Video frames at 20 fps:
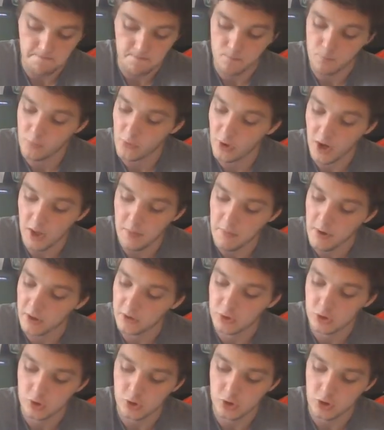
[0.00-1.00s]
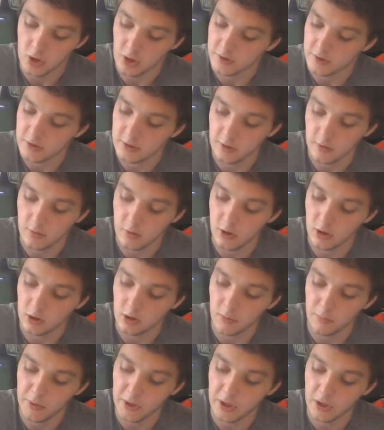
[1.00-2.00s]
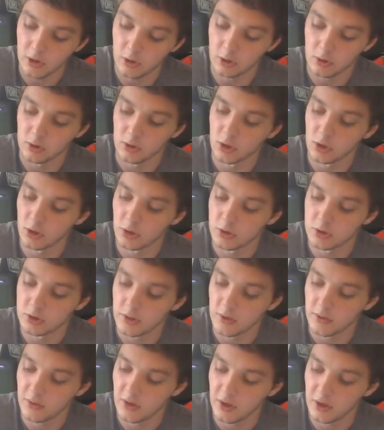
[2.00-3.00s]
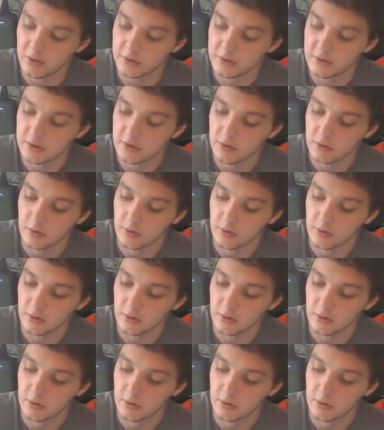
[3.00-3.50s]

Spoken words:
Pretty much just clumping large things.